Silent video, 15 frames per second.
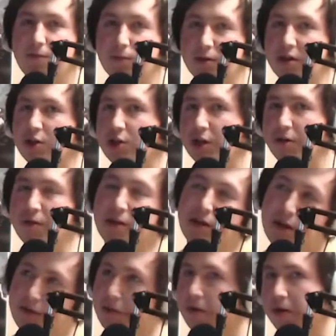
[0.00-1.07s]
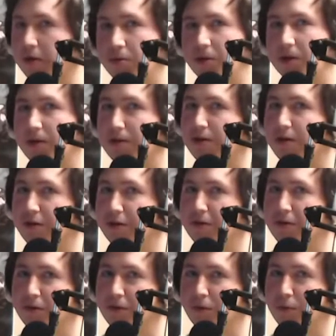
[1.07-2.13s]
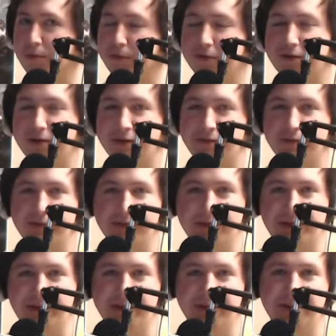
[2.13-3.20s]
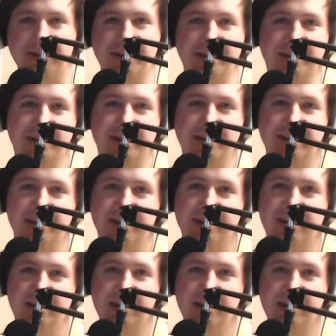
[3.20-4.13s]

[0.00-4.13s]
that show, and then you can go check out their other normal stuff. So it's